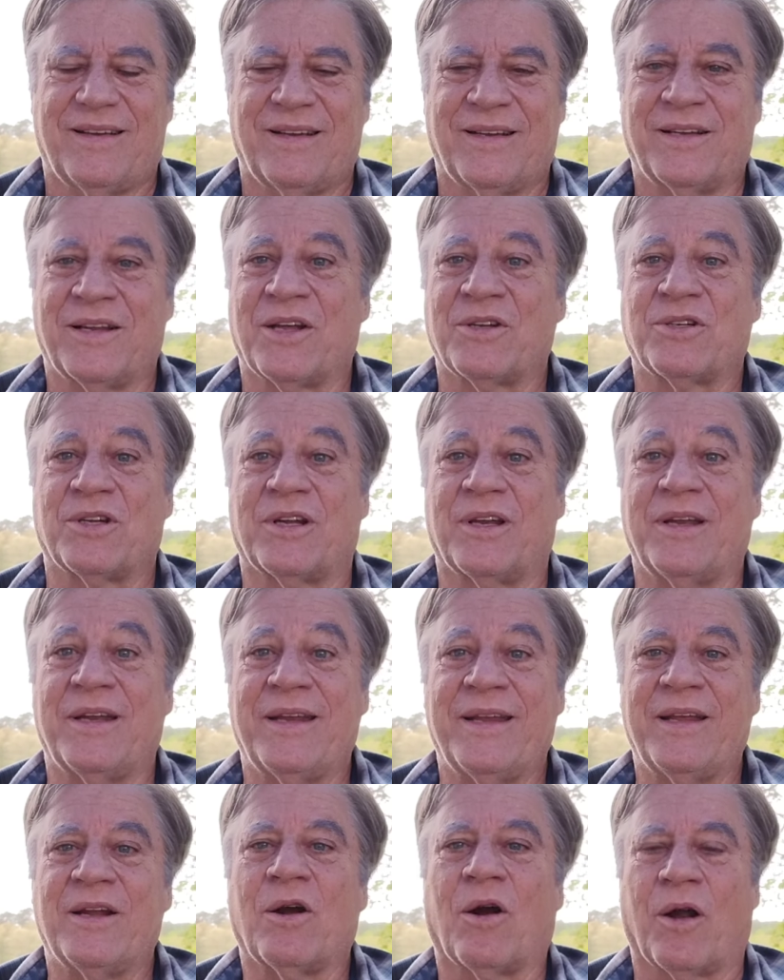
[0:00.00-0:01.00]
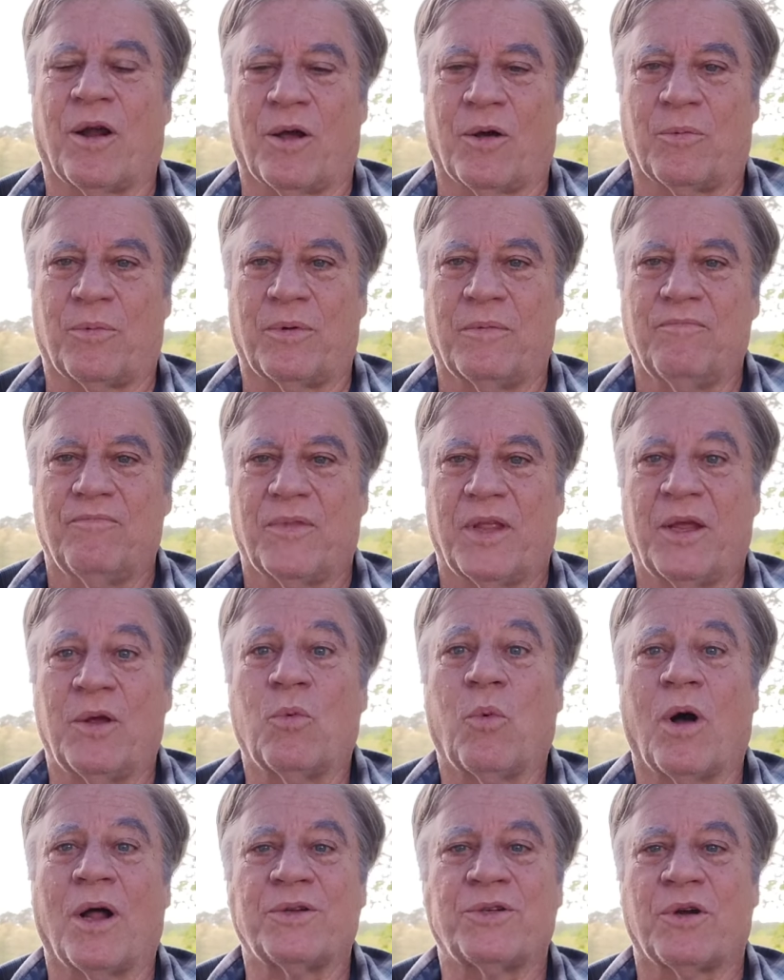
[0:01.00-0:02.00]
He doesn't need our help. He
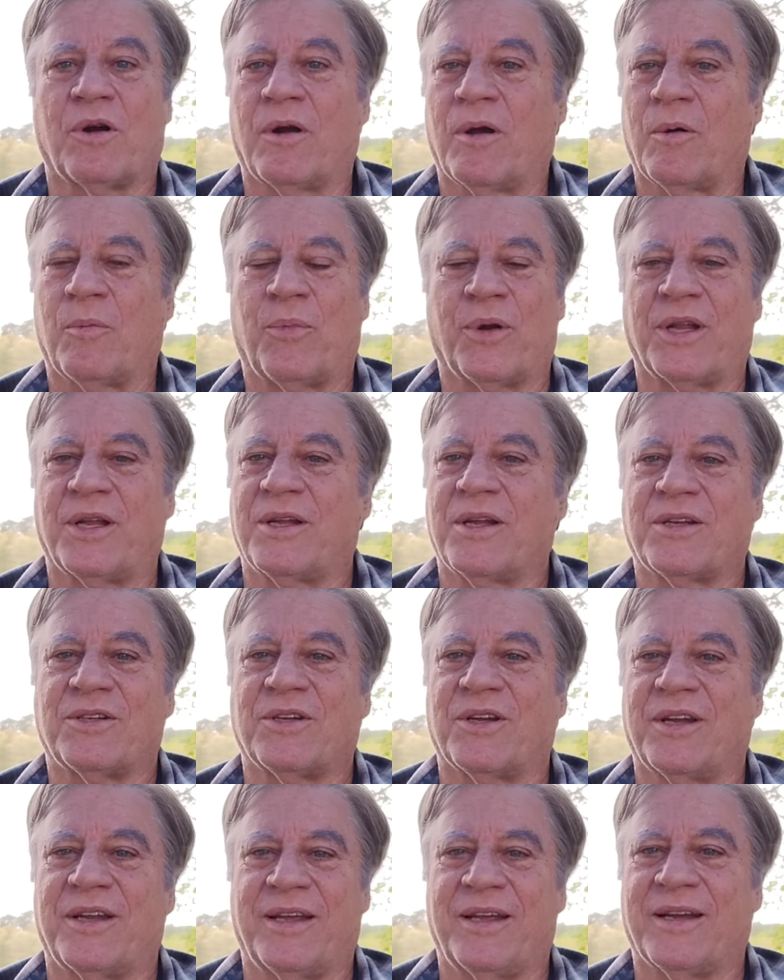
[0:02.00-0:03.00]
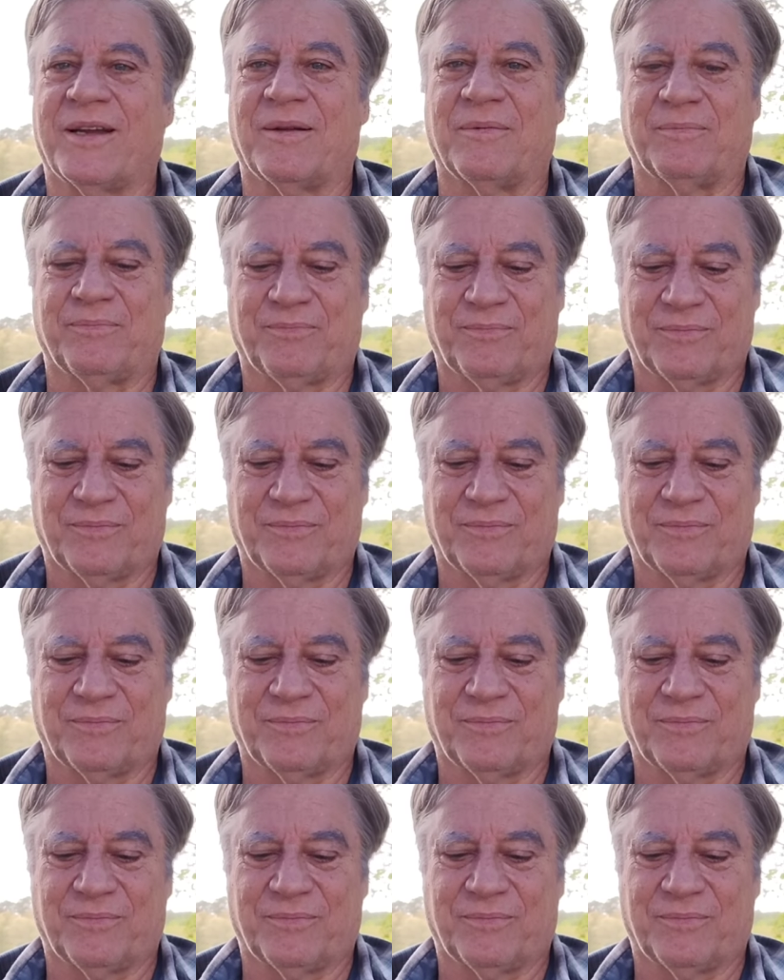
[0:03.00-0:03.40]
wants our help, but he doesn't need it.